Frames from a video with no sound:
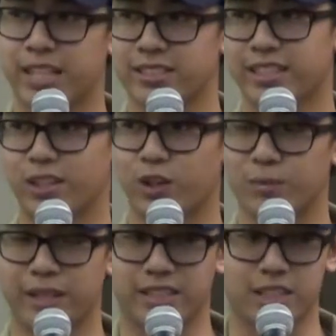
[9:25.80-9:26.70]
that's like the only
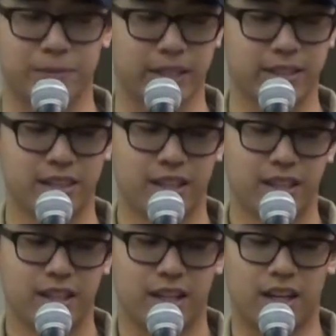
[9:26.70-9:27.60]
place it's been.
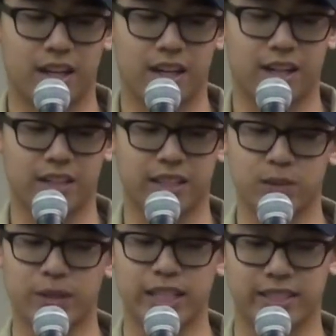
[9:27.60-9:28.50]

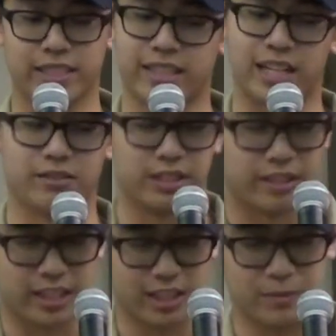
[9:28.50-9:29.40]
This one I did kind of
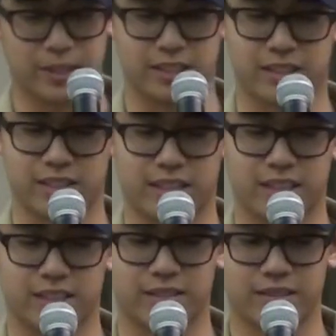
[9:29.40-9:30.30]
rewrite a little bit just because I
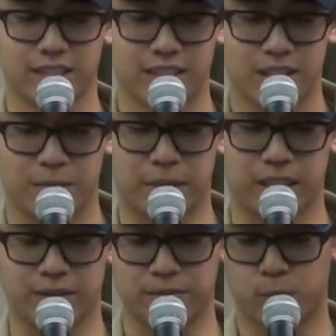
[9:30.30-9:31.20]
had to
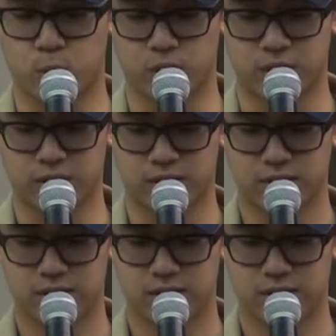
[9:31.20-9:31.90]
make it more